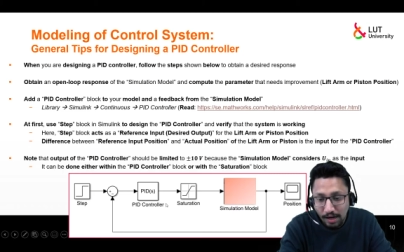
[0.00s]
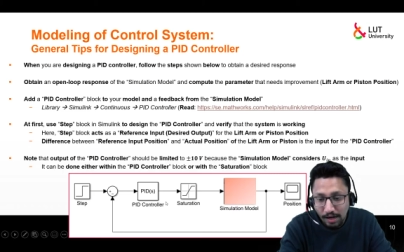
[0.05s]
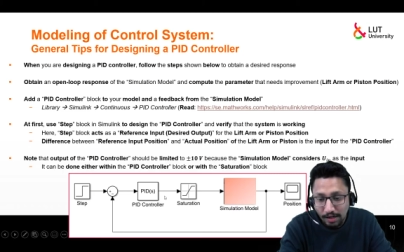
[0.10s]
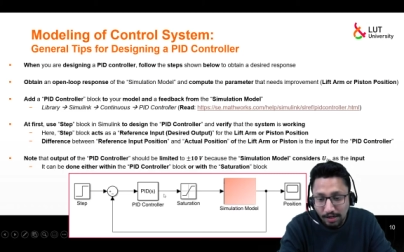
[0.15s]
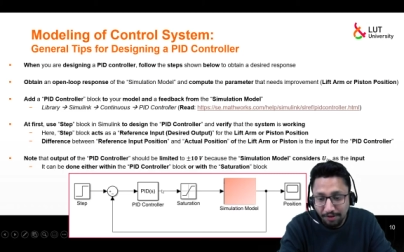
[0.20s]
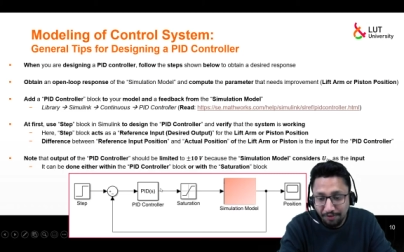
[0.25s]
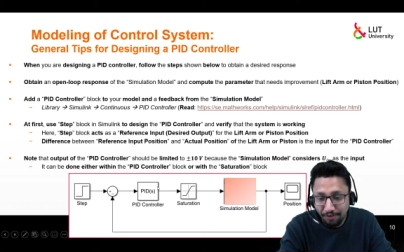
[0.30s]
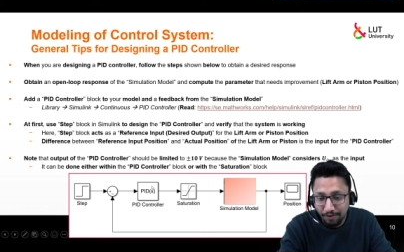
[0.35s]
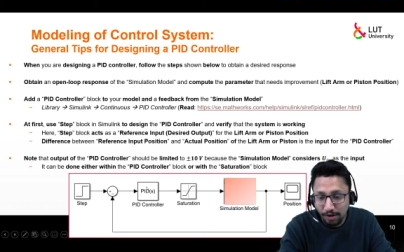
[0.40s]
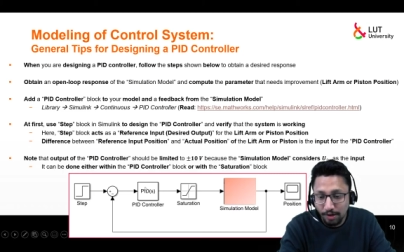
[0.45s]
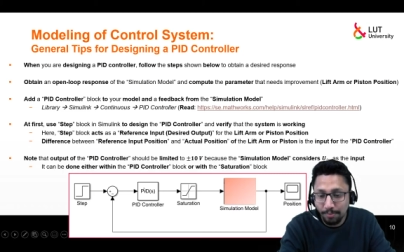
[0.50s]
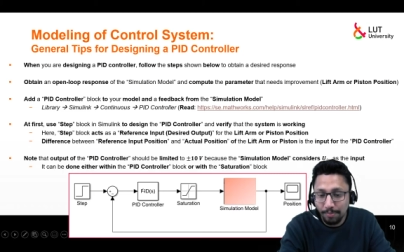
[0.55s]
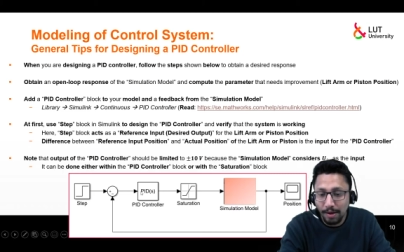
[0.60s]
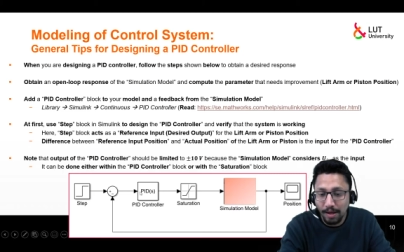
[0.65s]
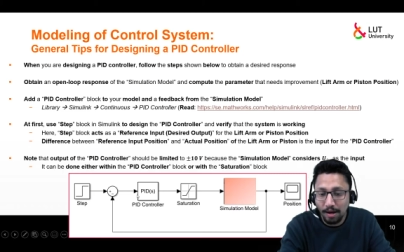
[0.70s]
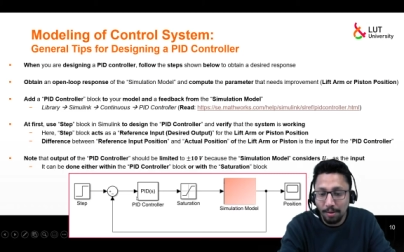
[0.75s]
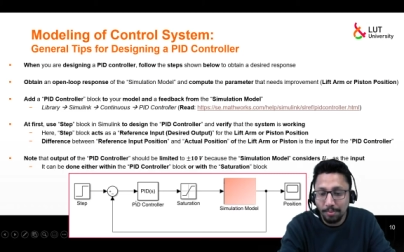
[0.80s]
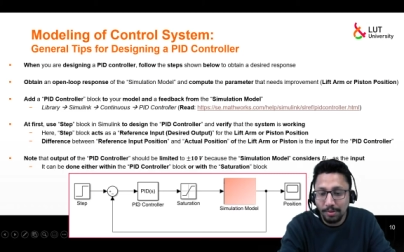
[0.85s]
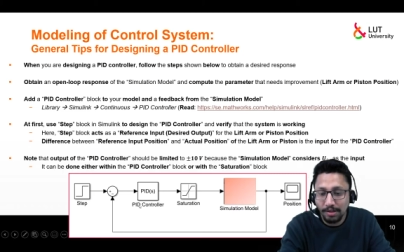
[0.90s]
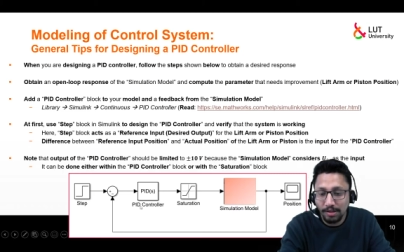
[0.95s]
different
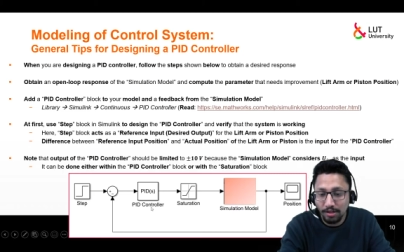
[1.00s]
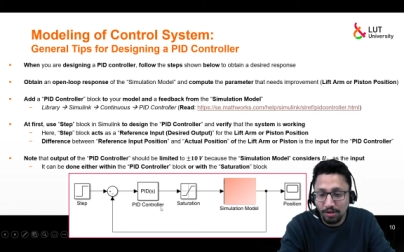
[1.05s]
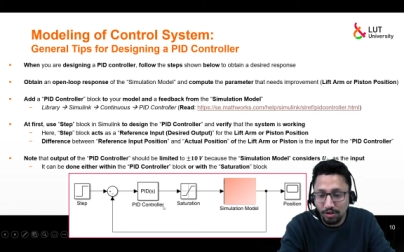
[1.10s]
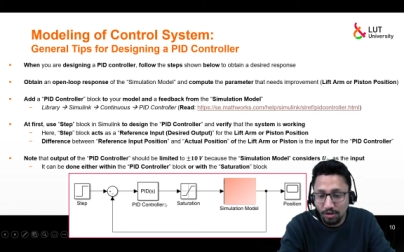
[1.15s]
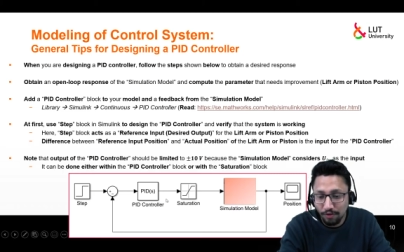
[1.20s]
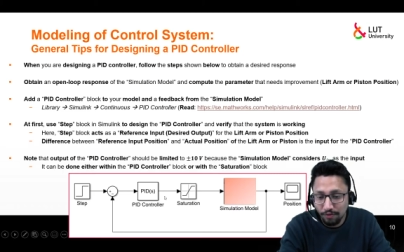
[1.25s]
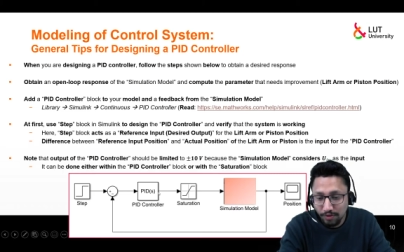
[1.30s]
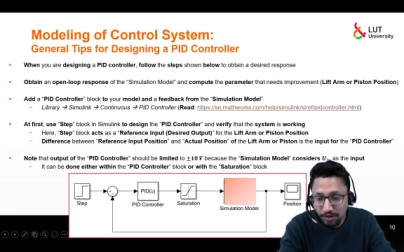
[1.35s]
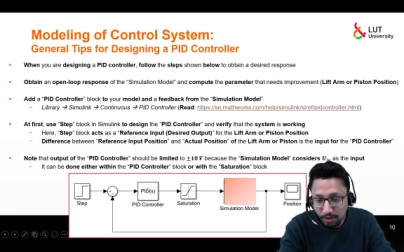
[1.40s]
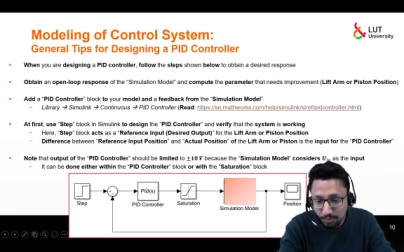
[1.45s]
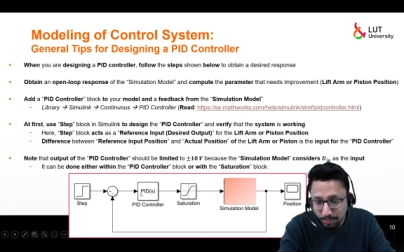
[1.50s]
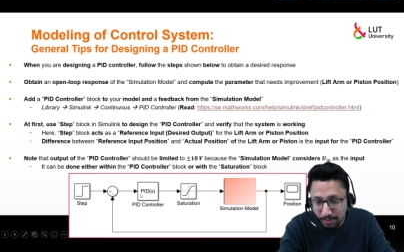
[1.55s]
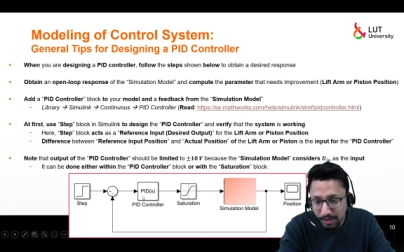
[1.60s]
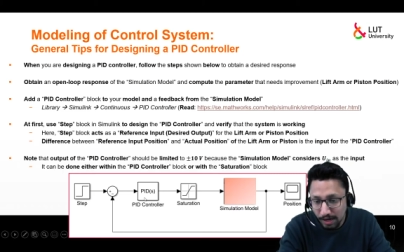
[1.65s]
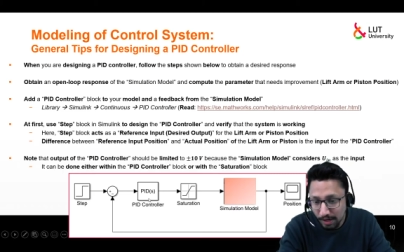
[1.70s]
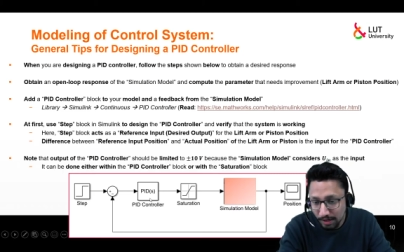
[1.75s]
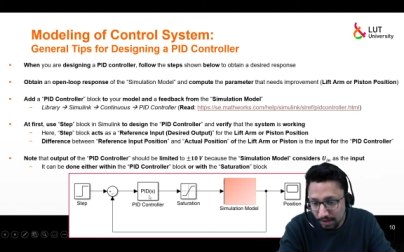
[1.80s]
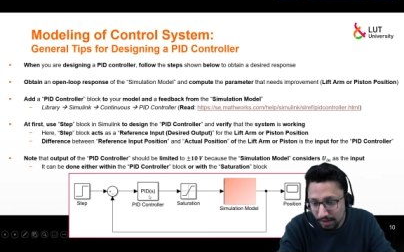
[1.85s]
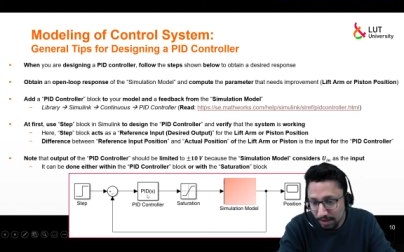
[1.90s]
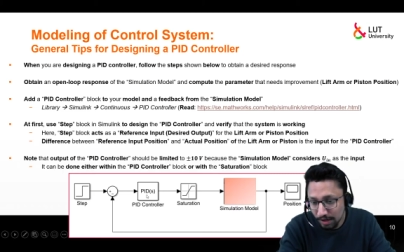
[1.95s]
parameters of this P
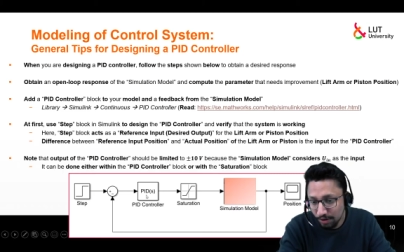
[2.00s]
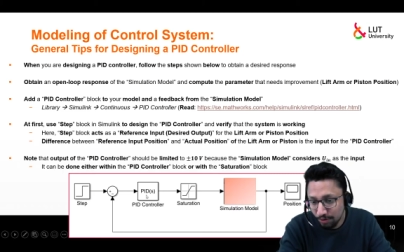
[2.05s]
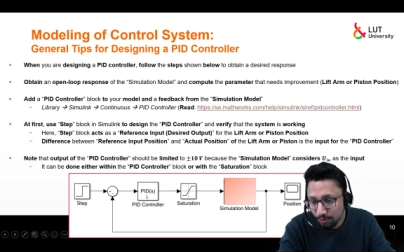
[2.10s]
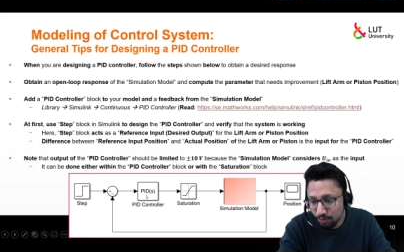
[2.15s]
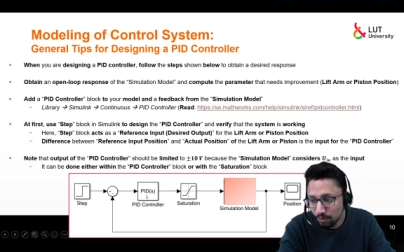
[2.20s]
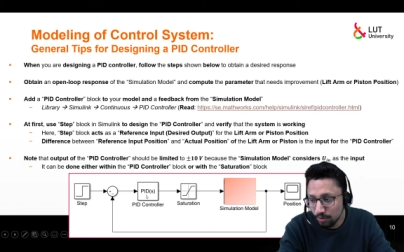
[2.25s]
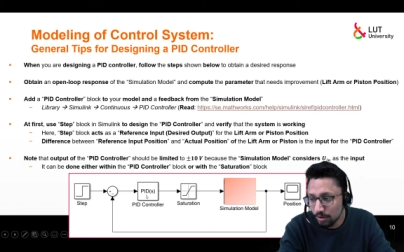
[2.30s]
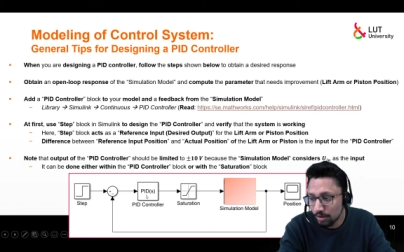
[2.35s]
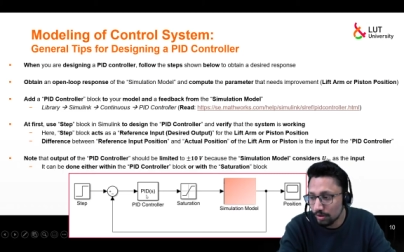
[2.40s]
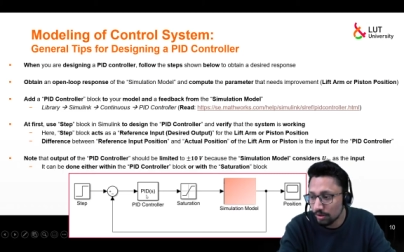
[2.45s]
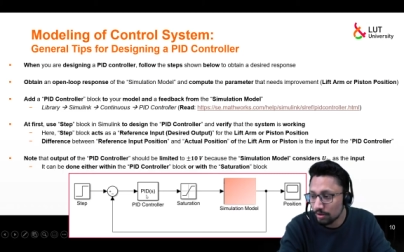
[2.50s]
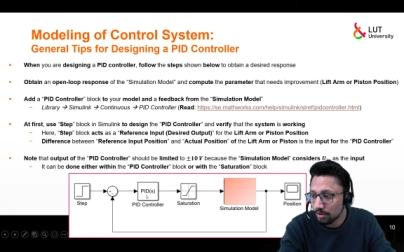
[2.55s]
I D controller,